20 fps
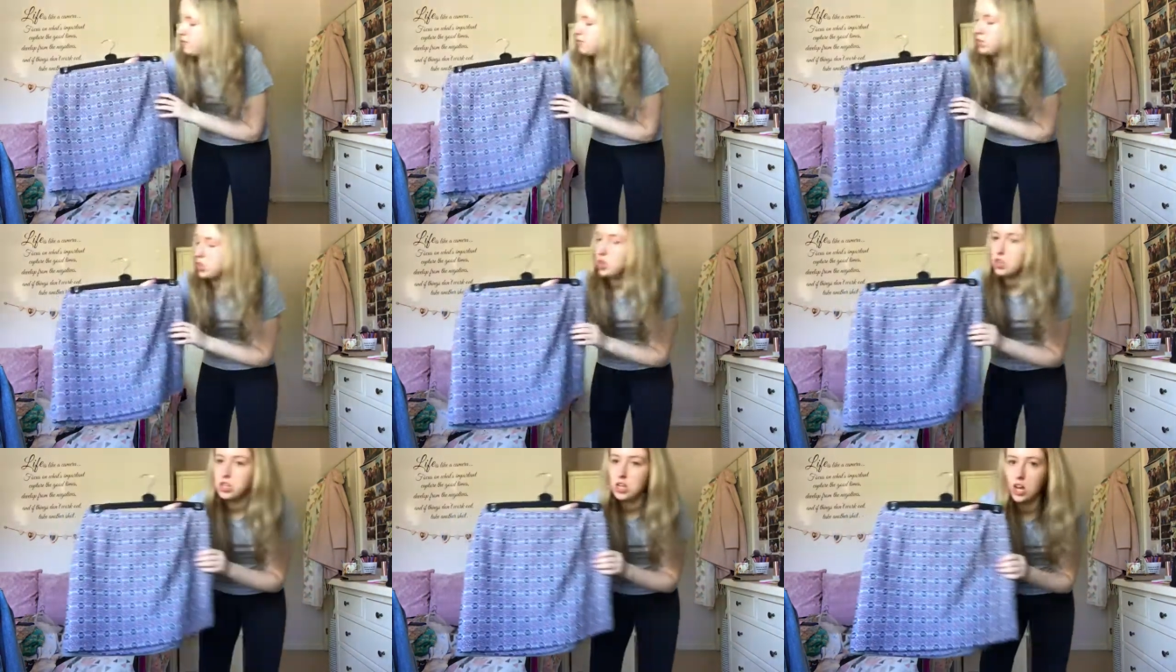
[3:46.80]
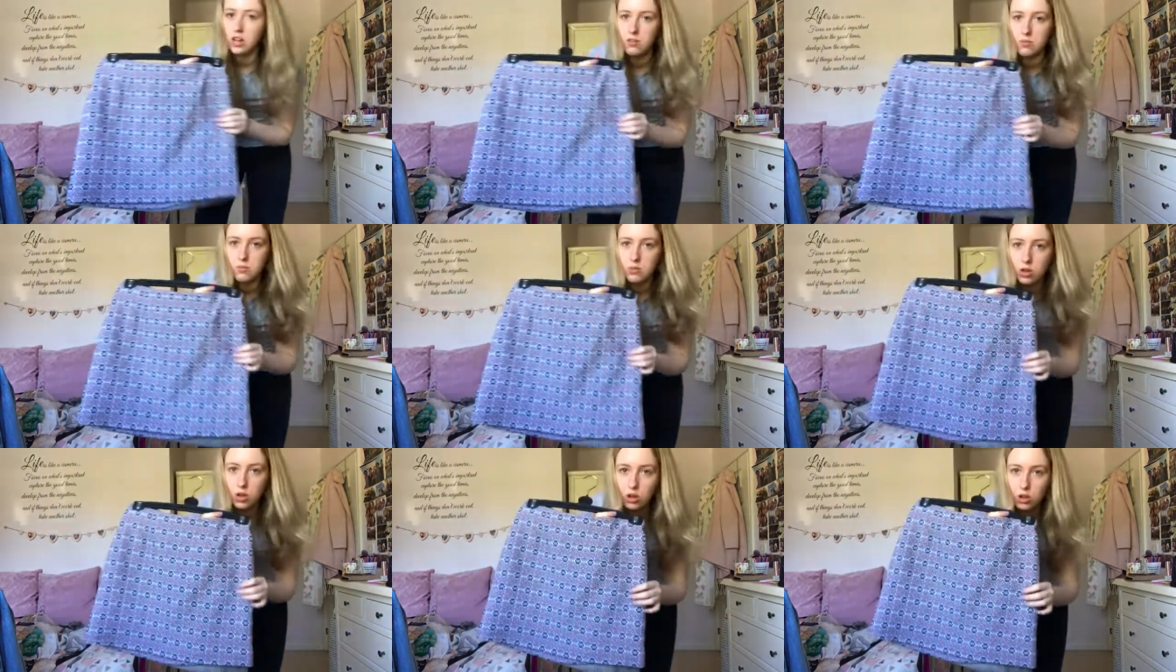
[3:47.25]
two skirts
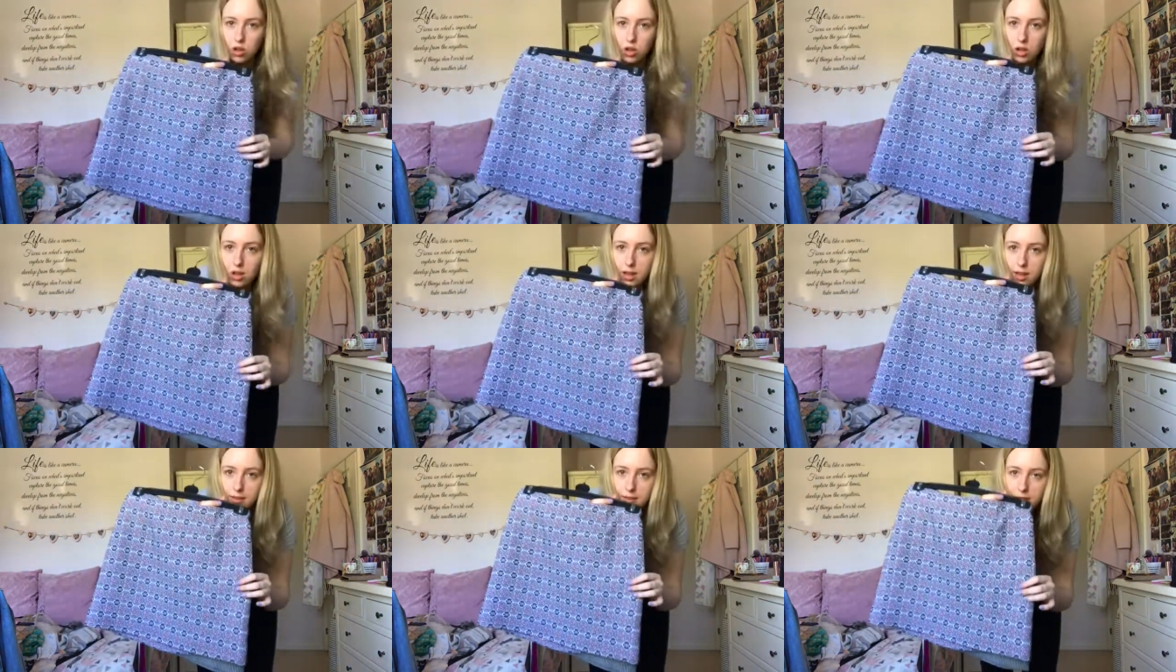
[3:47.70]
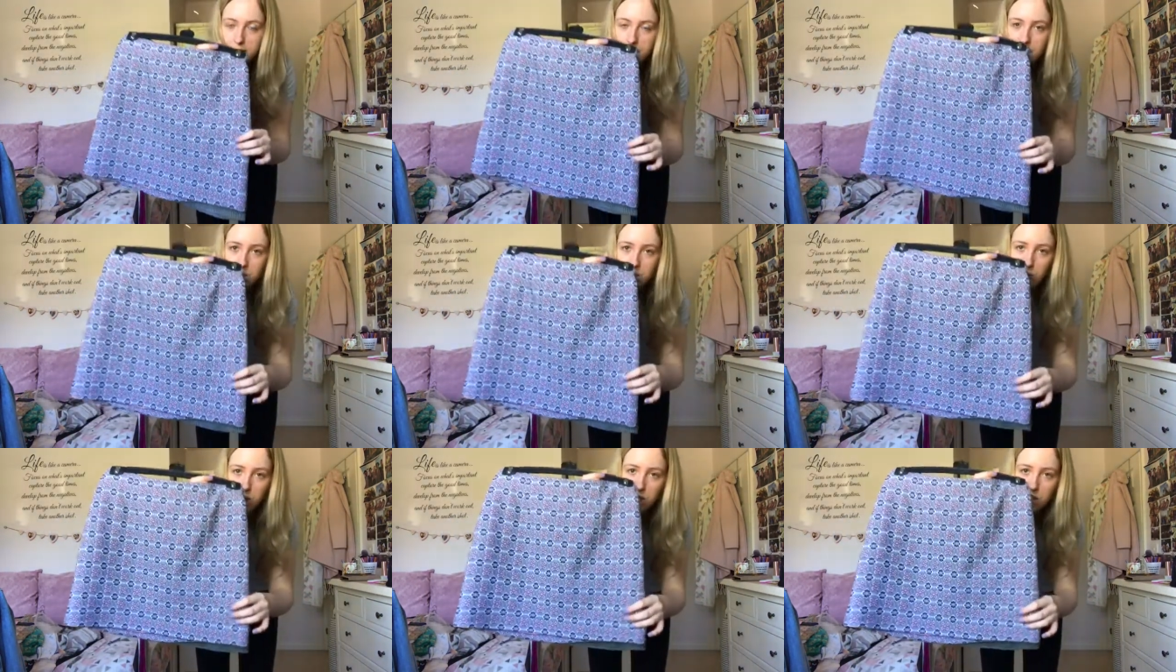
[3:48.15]
from New Look.
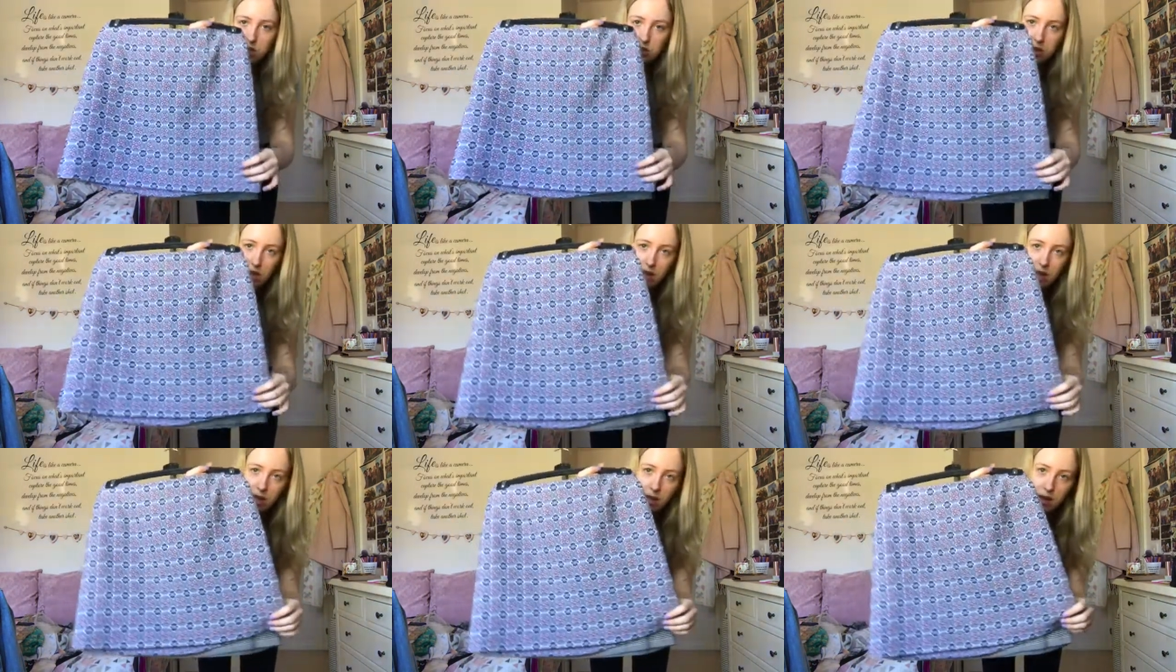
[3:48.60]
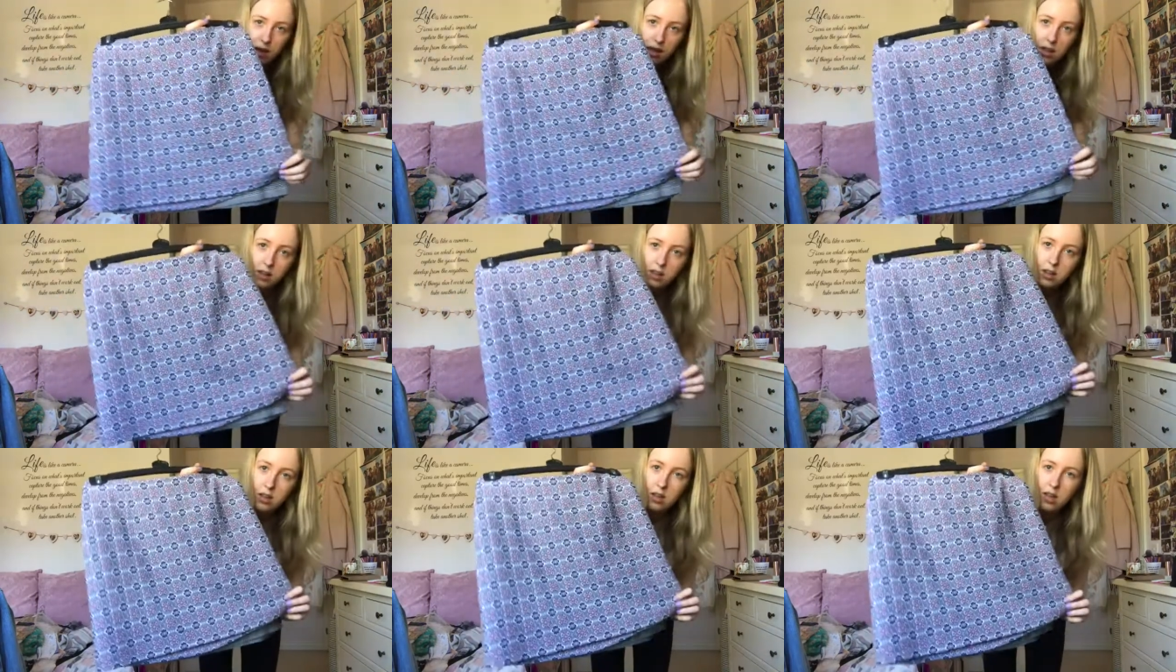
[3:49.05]
This one is just like a,
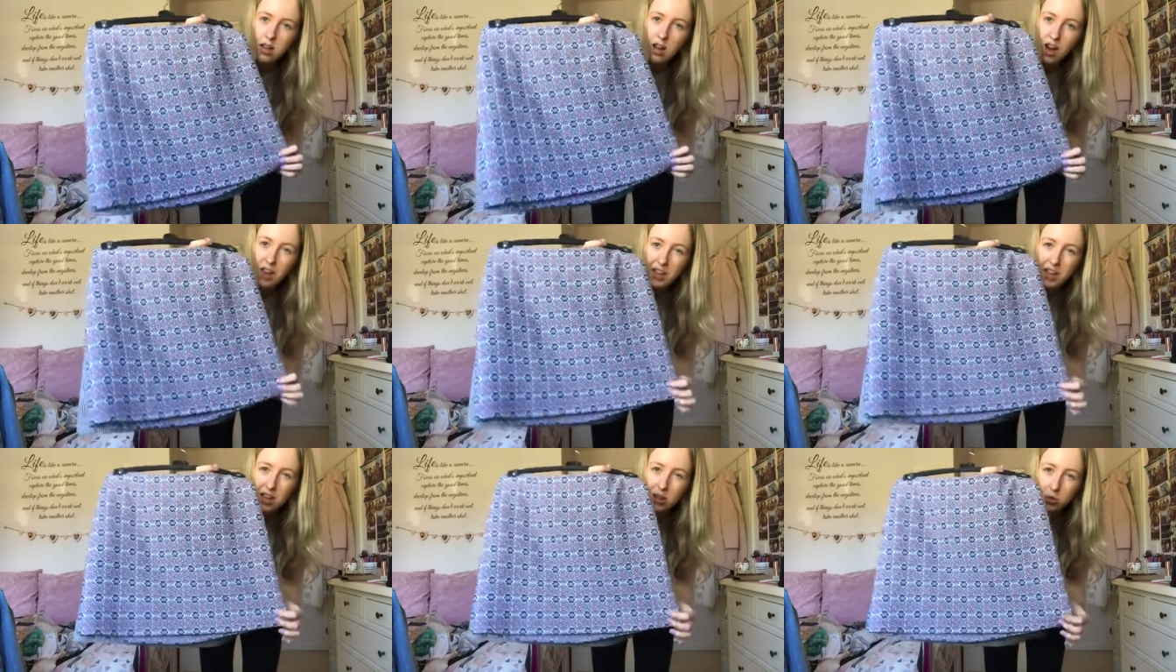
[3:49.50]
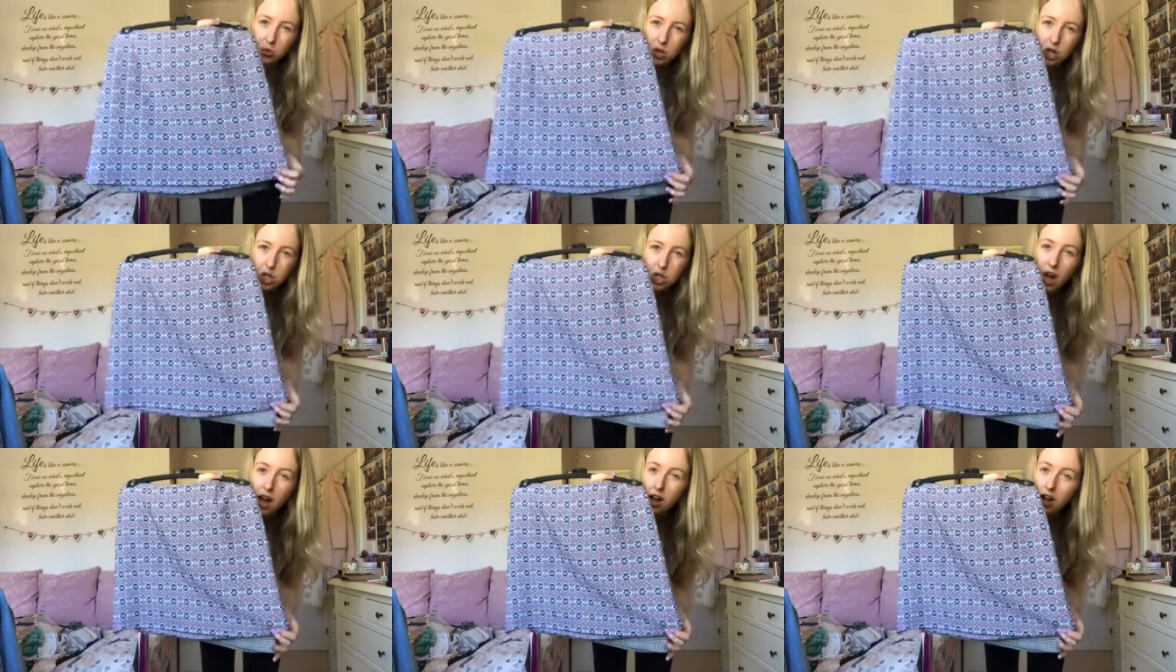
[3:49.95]
I think it's called a
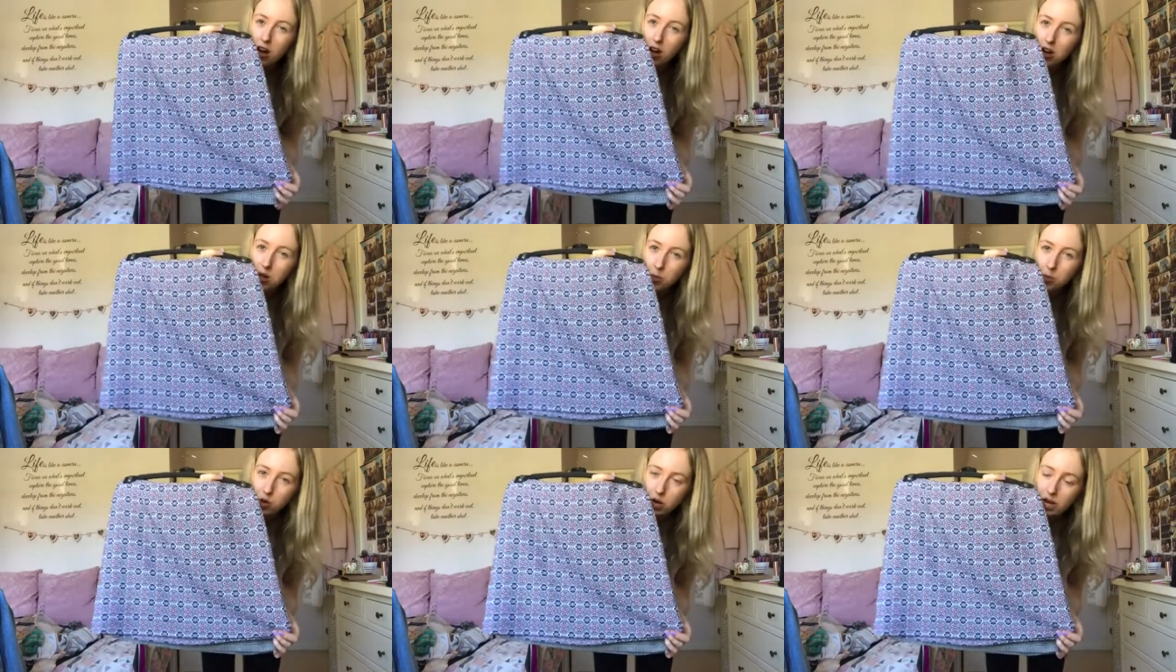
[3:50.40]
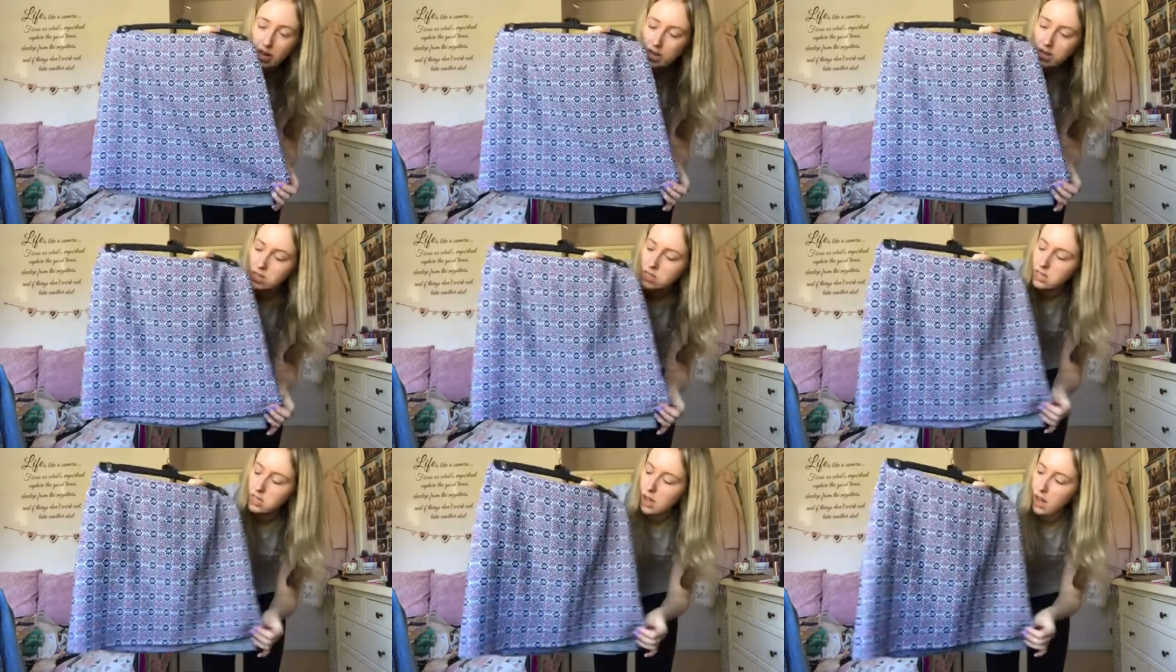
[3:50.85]
jacquard print.